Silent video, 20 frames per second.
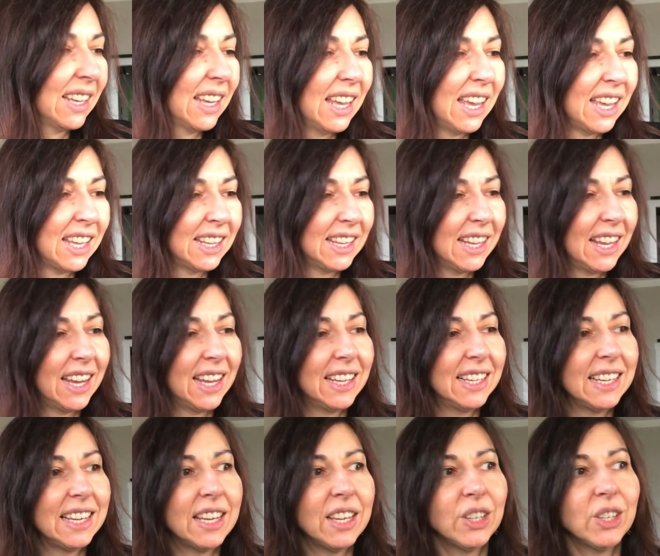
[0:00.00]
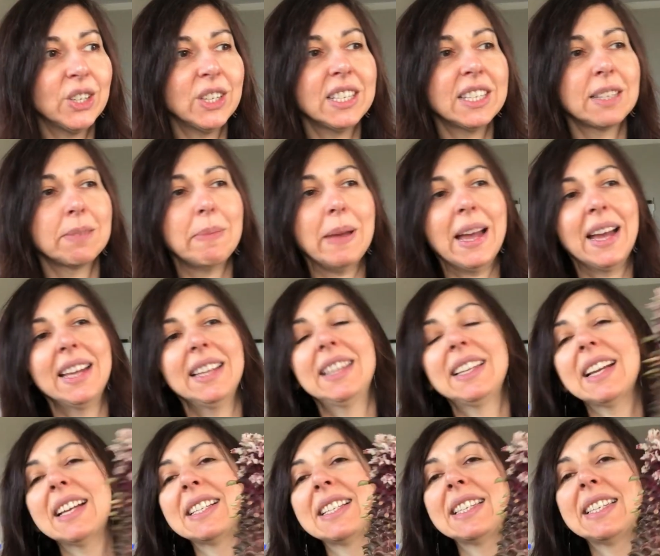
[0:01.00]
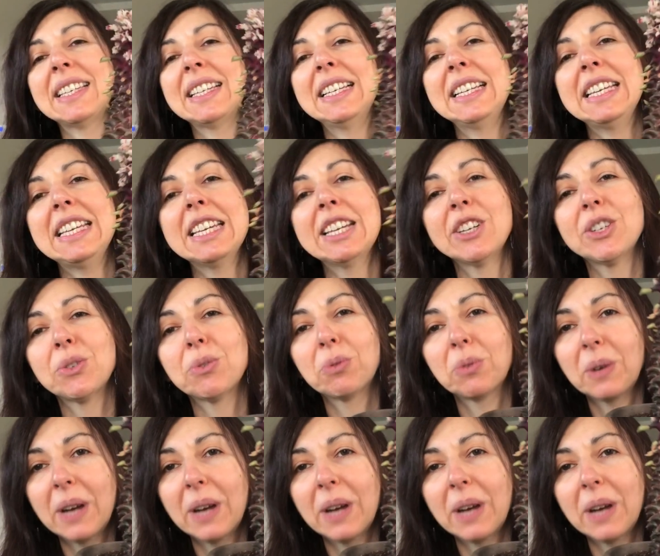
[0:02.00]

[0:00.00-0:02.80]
And then here is my Tanzania